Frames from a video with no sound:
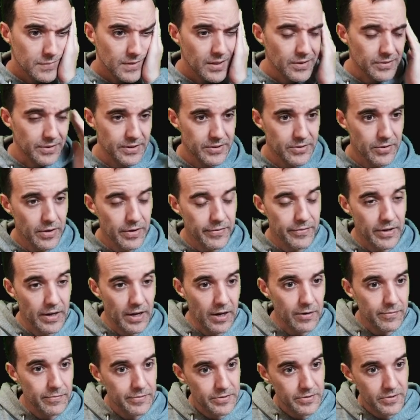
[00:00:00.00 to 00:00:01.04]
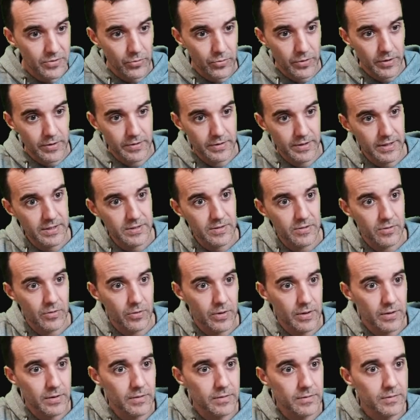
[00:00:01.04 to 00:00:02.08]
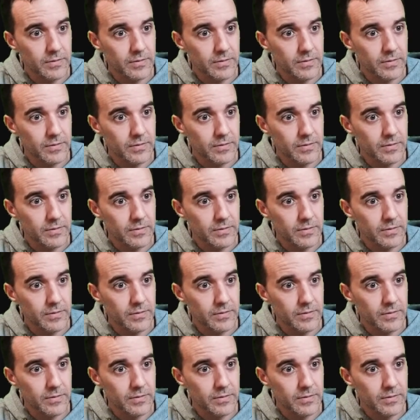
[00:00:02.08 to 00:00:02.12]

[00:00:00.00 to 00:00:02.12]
these aren't even alpha sorted. That's annoying.